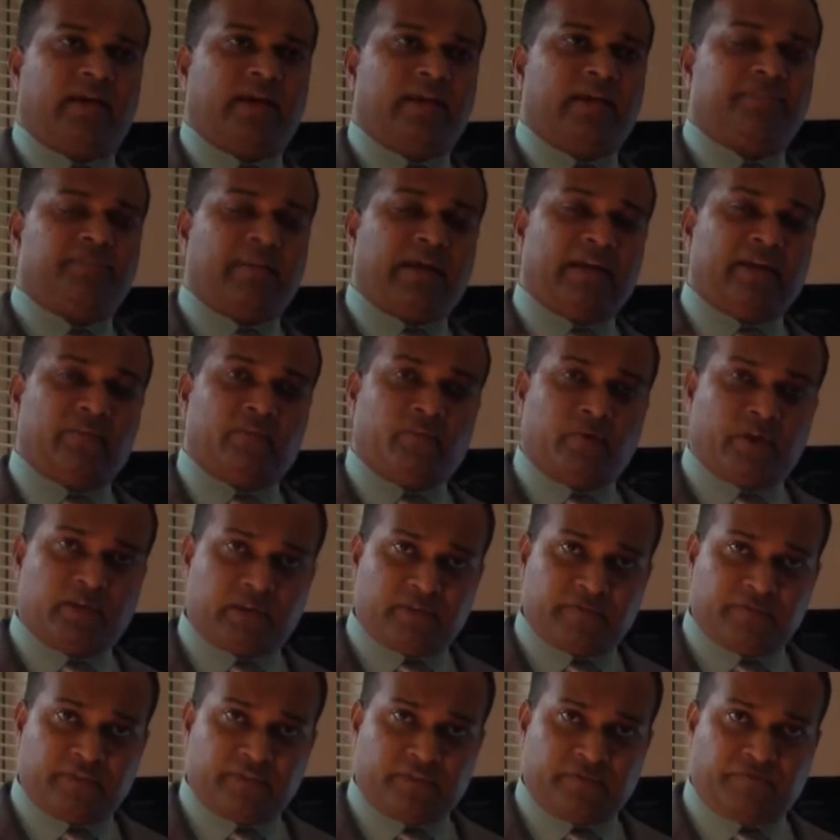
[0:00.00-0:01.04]
It made a
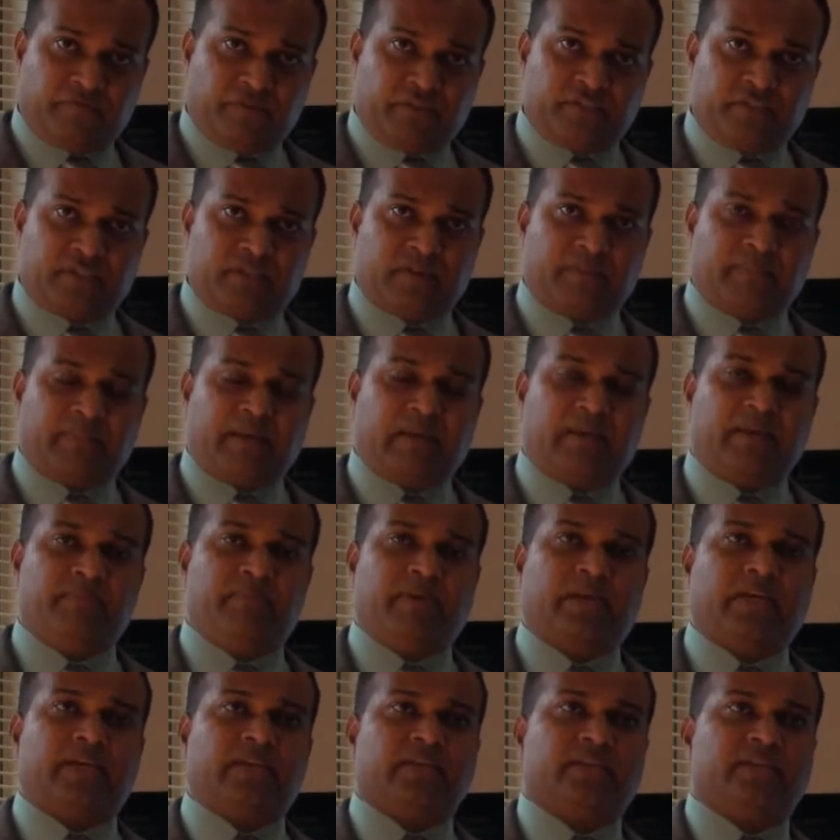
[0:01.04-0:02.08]
world of a difference to me
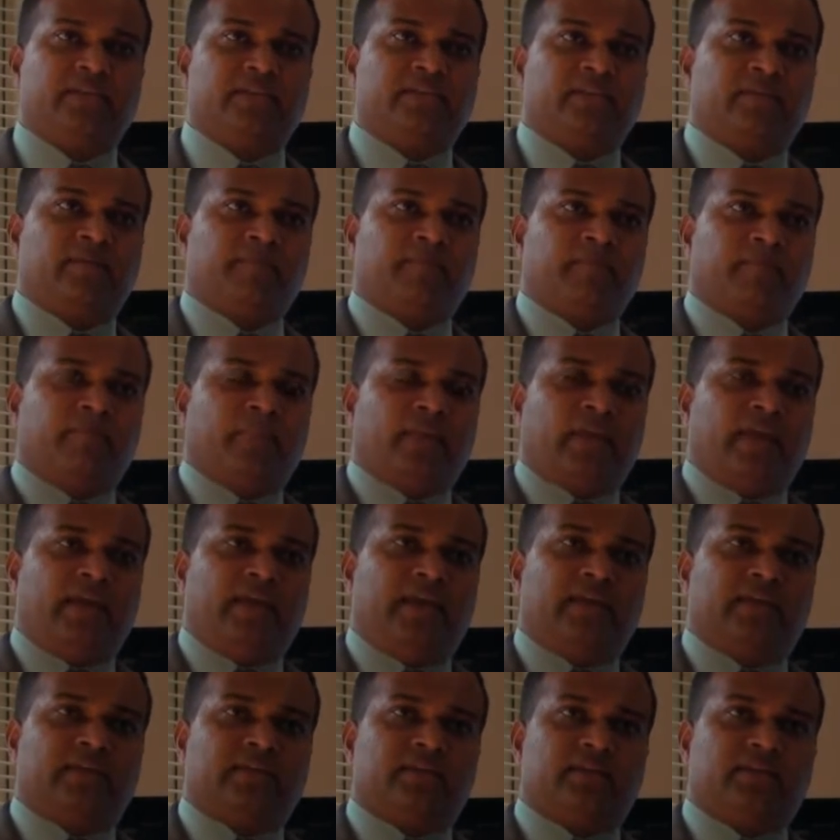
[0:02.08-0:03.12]
because
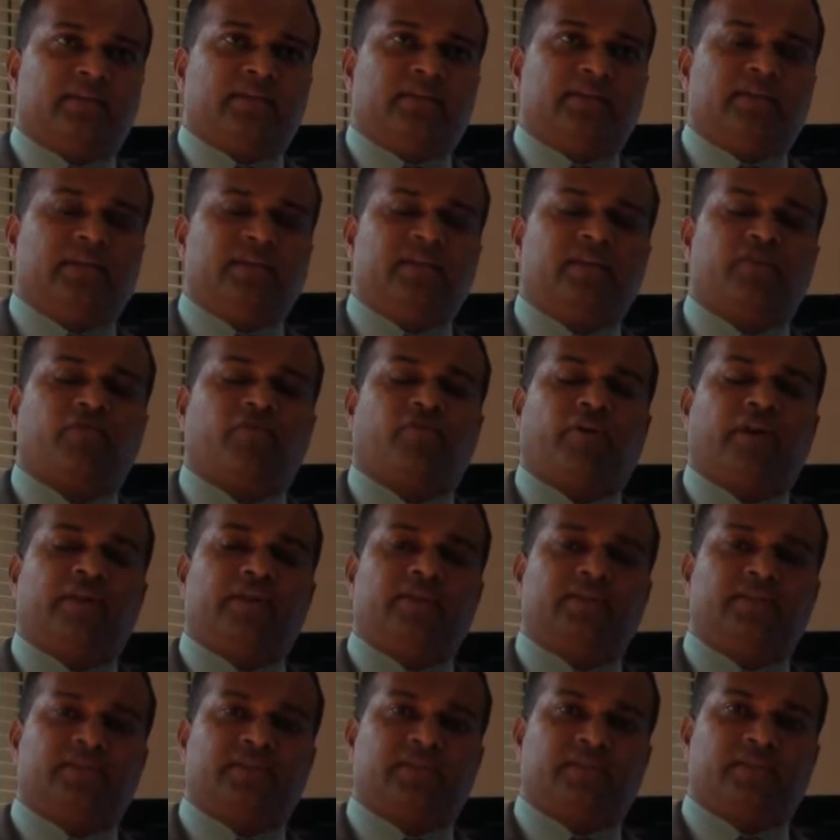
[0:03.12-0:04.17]
it
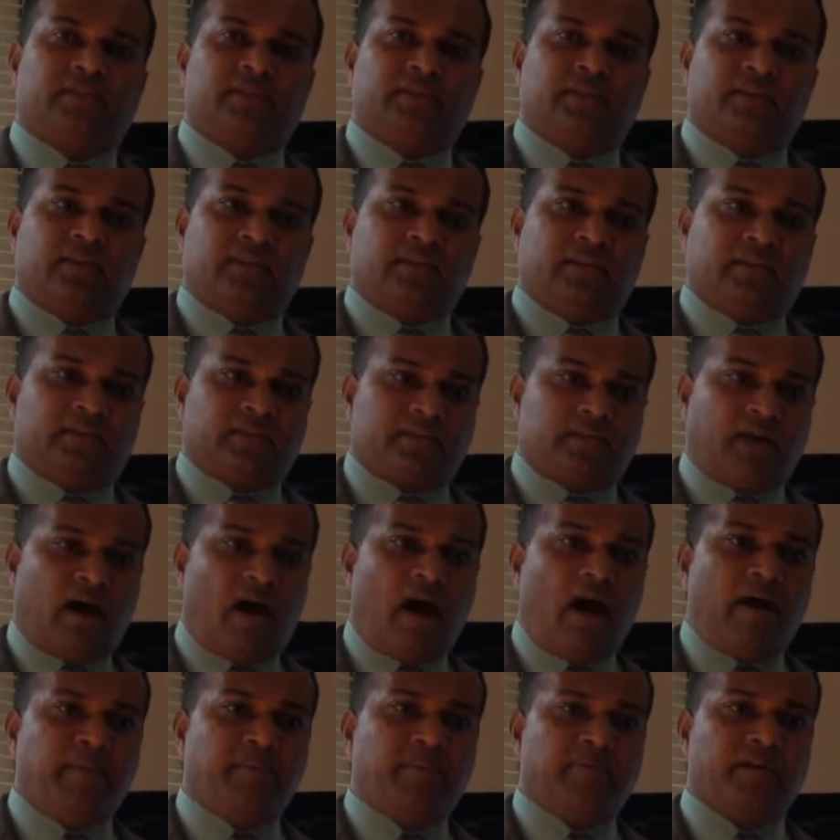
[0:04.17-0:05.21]
decreased the
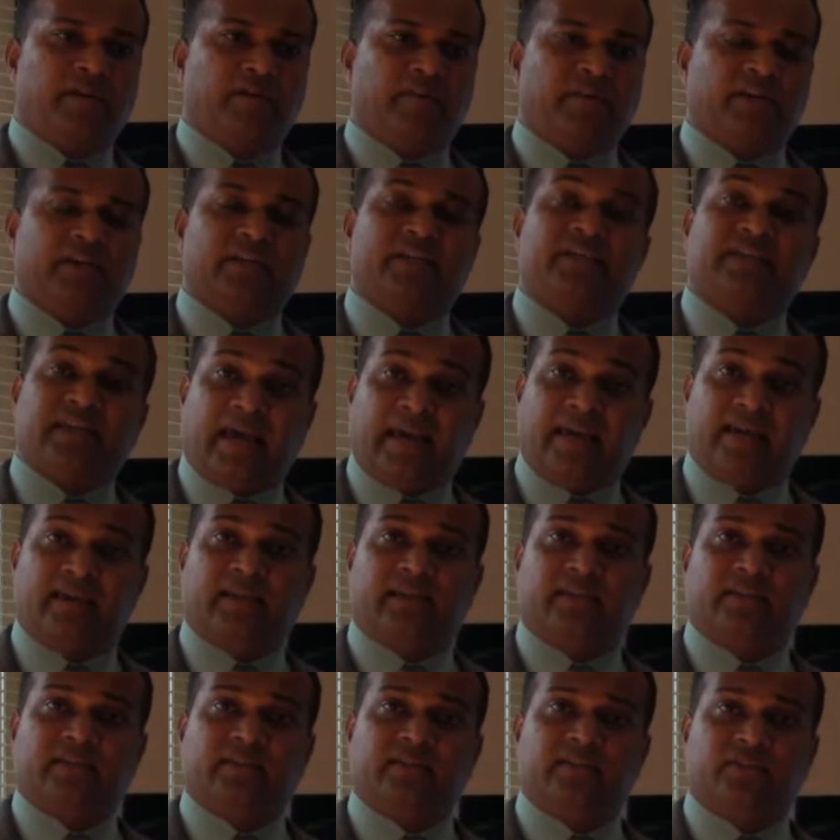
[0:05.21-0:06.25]
time period
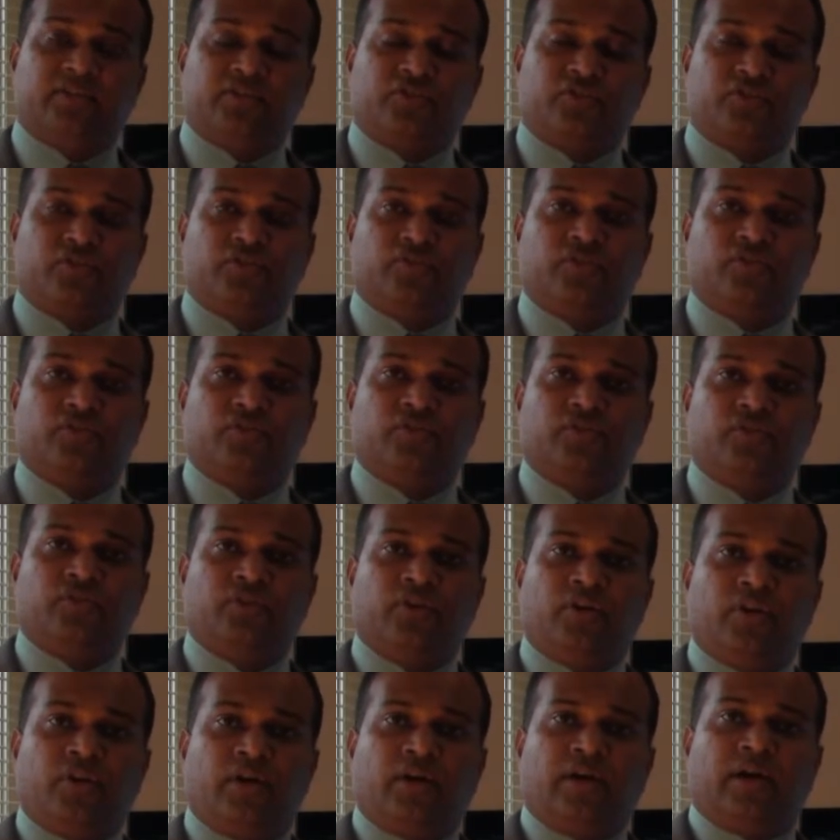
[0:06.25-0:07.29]
taken to,
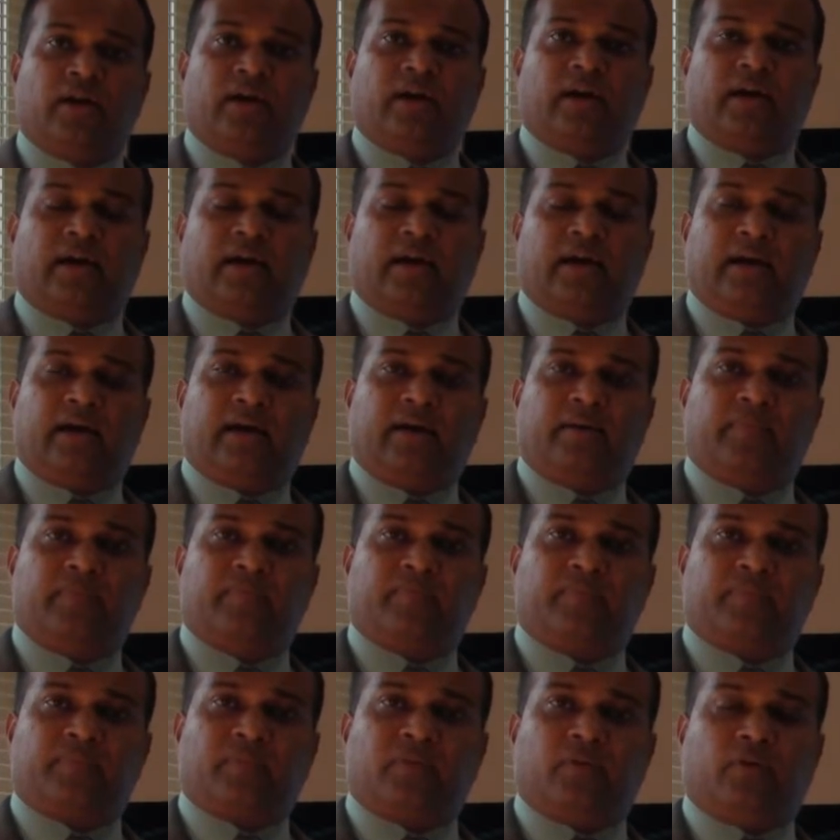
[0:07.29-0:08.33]

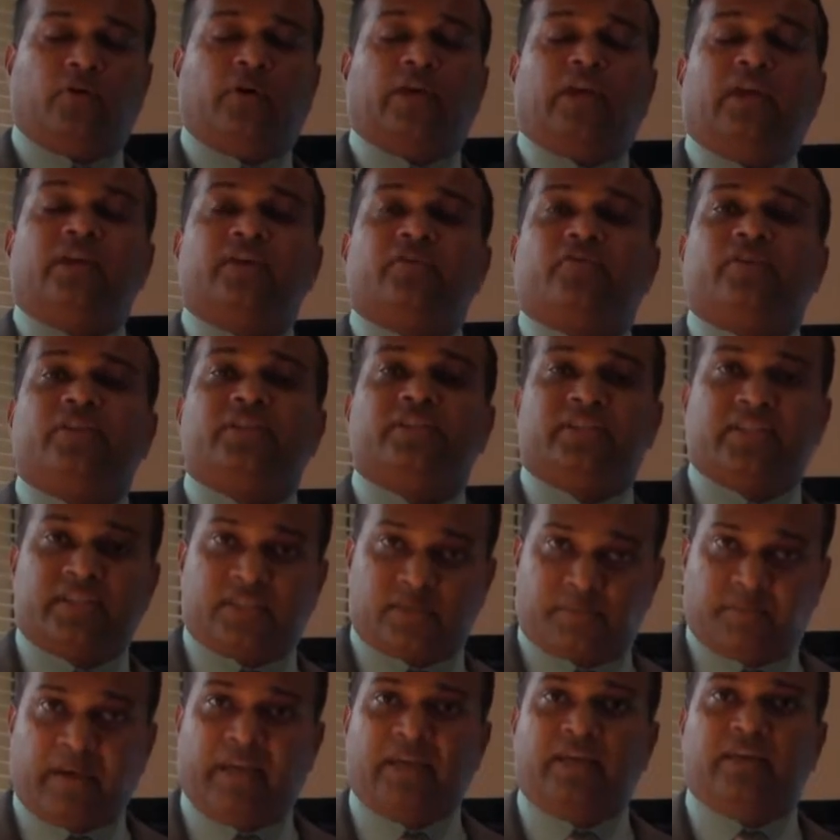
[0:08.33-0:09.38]
or increased the
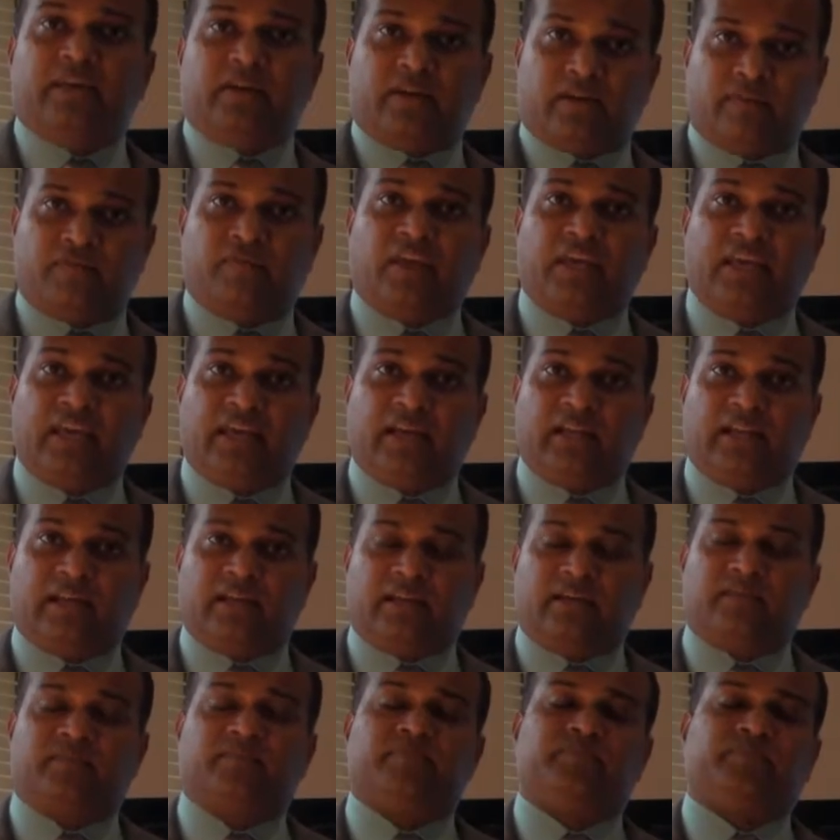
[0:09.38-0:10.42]
speed of the
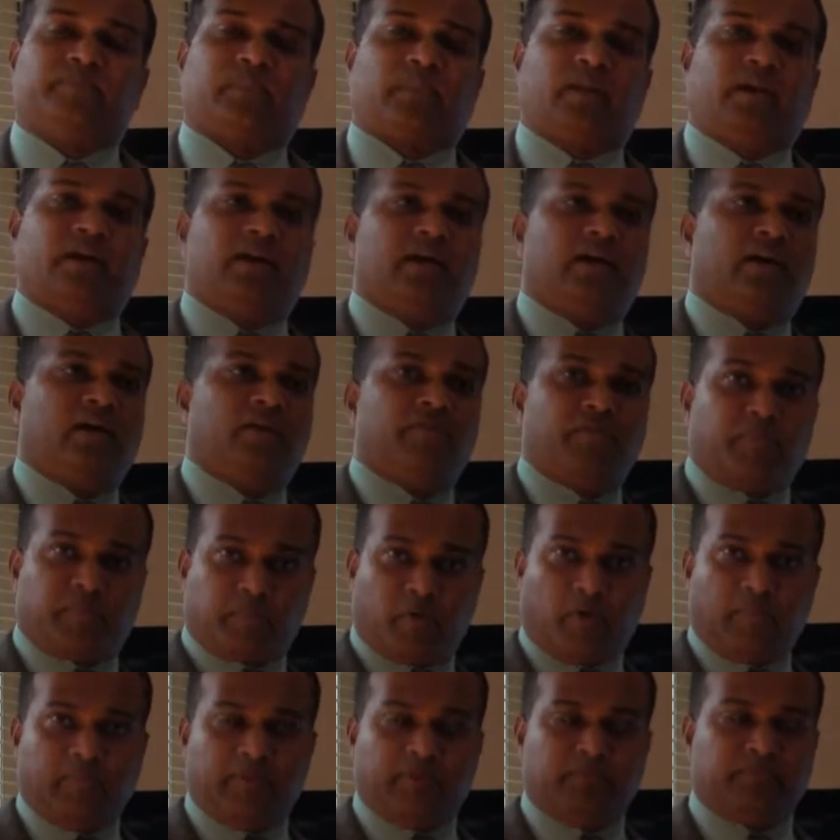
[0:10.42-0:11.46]
healing of a
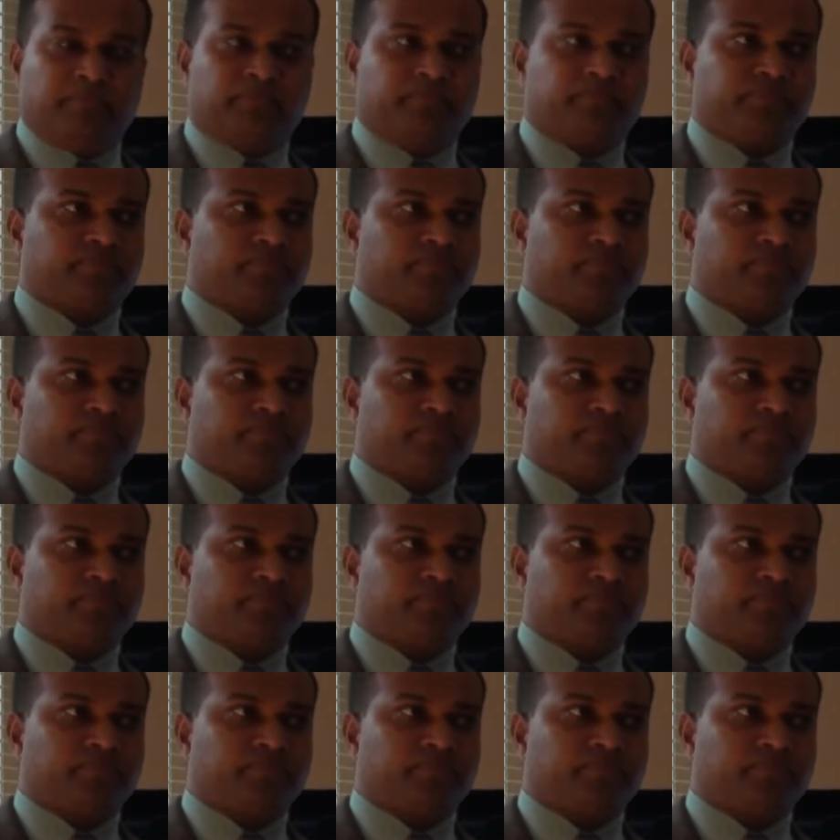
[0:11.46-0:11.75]
problem.